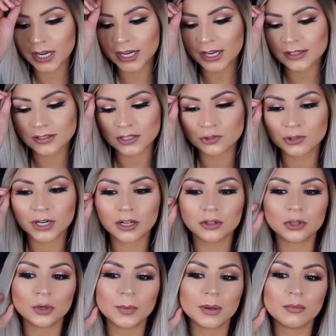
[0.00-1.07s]
I guess I drink a
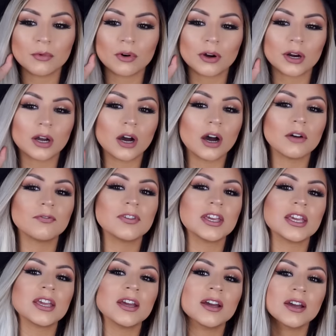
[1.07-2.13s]
little bit more
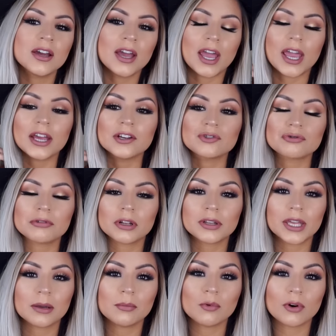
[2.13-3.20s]
coffee and drink
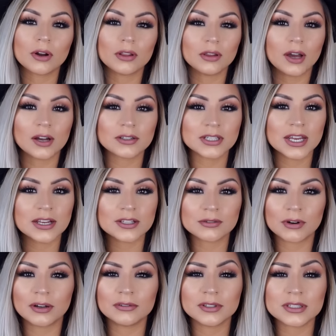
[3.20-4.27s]
like more
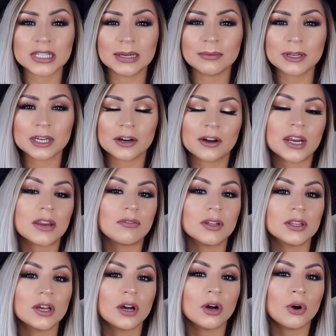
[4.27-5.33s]
lattes around this time of year
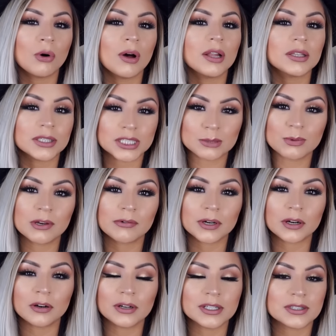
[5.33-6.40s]
even though, let's be
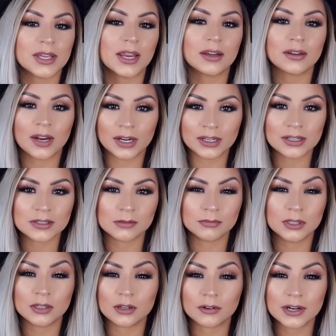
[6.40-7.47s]
real, it's like 90
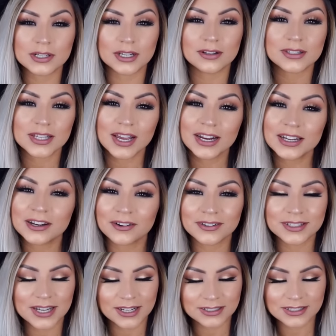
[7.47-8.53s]
something degrees outside here
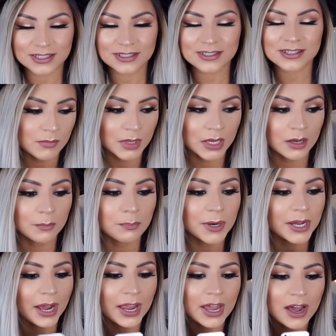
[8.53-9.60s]
in Texas.
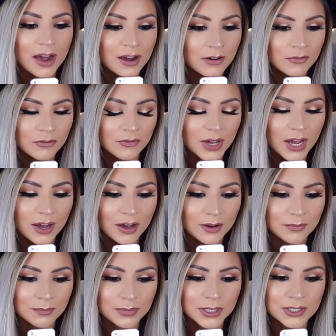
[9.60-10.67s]
But I have
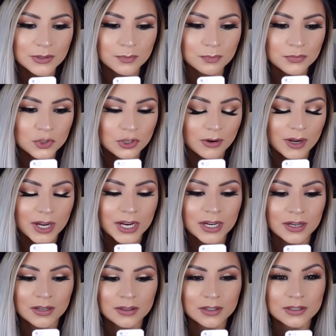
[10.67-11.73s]
um, been
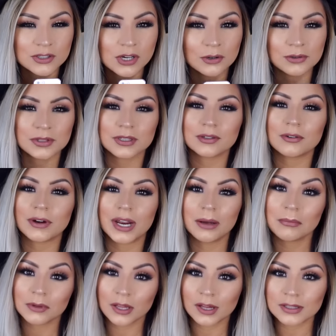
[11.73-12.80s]
trying the toasted
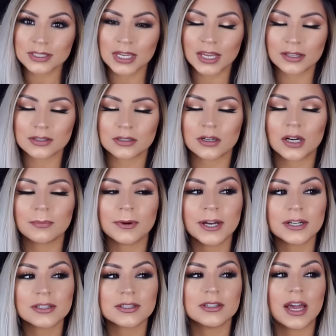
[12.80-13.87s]
graham latte at
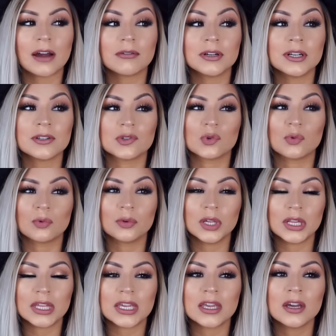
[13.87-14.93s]
Starbucks. That one is
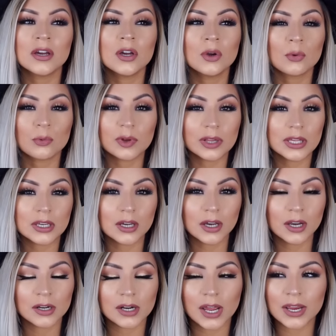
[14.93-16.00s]
really, really good.